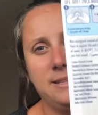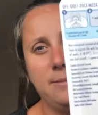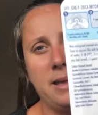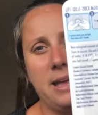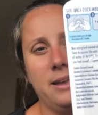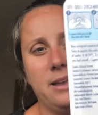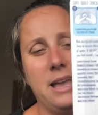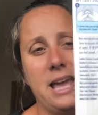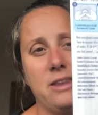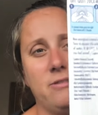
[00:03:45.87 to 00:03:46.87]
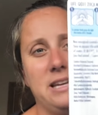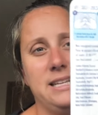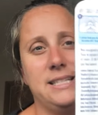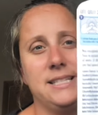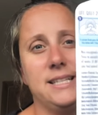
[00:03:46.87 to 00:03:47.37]
the back and it
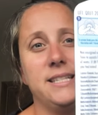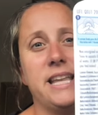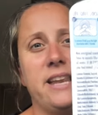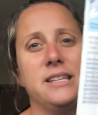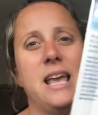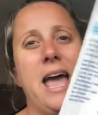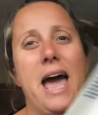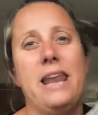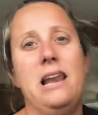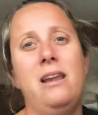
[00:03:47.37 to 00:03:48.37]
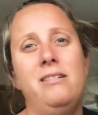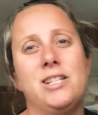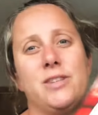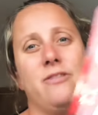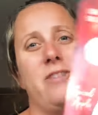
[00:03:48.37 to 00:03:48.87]
releases the scent and it lasts
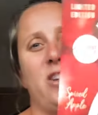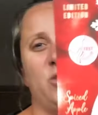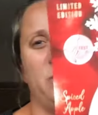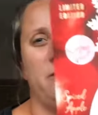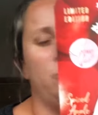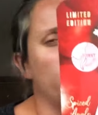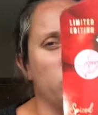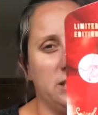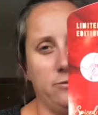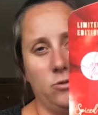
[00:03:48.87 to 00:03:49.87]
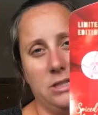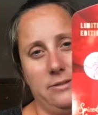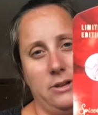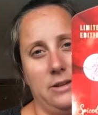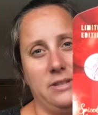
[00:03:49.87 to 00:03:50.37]
for around about
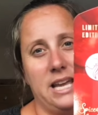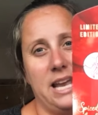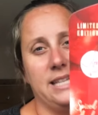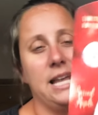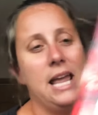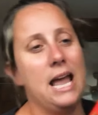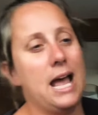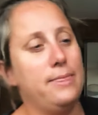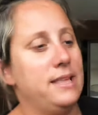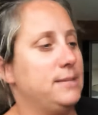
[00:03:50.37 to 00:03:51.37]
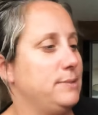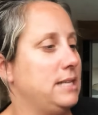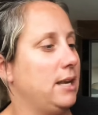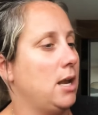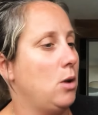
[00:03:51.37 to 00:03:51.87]
40-45 days. And this
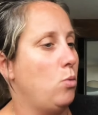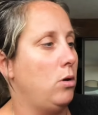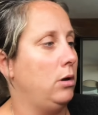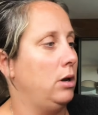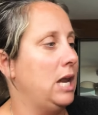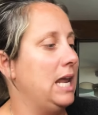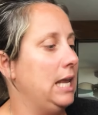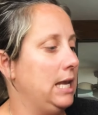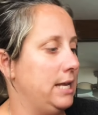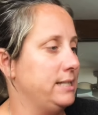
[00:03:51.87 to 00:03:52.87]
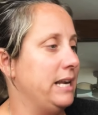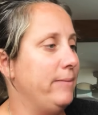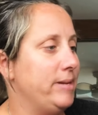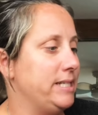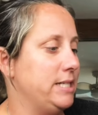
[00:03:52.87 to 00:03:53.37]
particular one is a
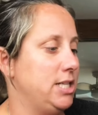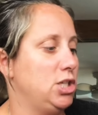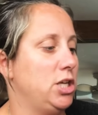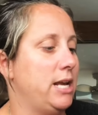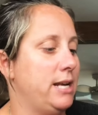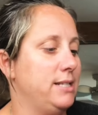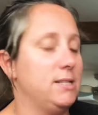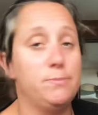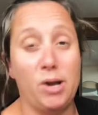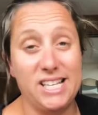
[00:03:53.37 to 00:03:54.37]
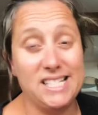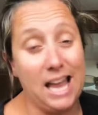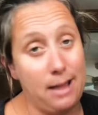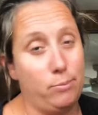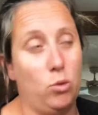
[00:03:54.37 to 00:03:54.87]
limited edition and it's spiced
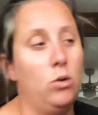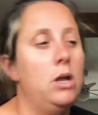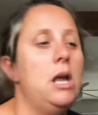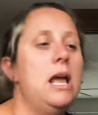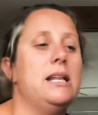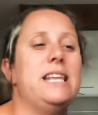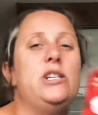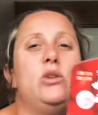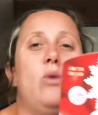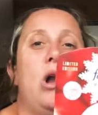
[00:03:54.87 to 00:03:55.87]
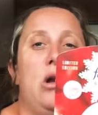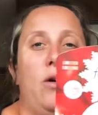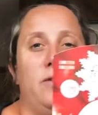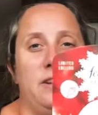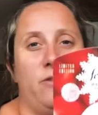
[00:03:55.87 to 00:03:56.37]
apple. They do a lot
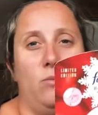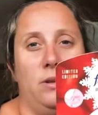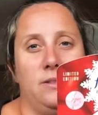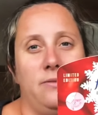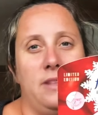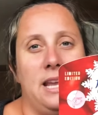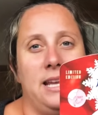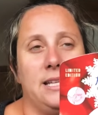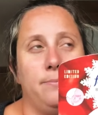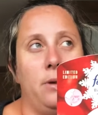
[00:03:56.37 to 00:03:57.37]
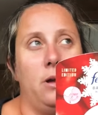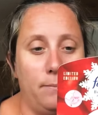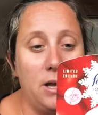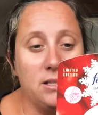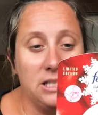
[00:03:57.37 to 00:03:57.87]
of different ones of these, but
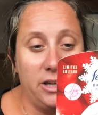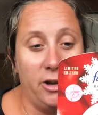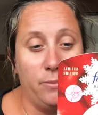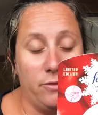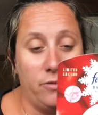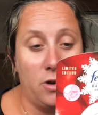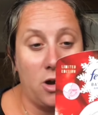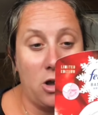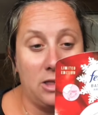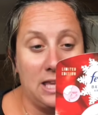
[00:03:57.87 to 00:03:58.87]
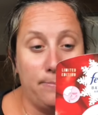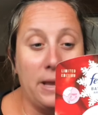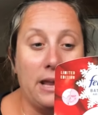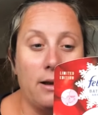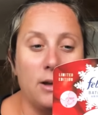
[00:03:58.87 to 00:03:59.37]
personally I prefer the
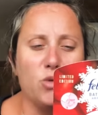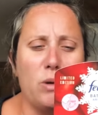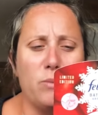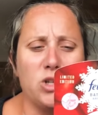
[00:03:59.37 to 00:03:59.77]
pink coloured one, which I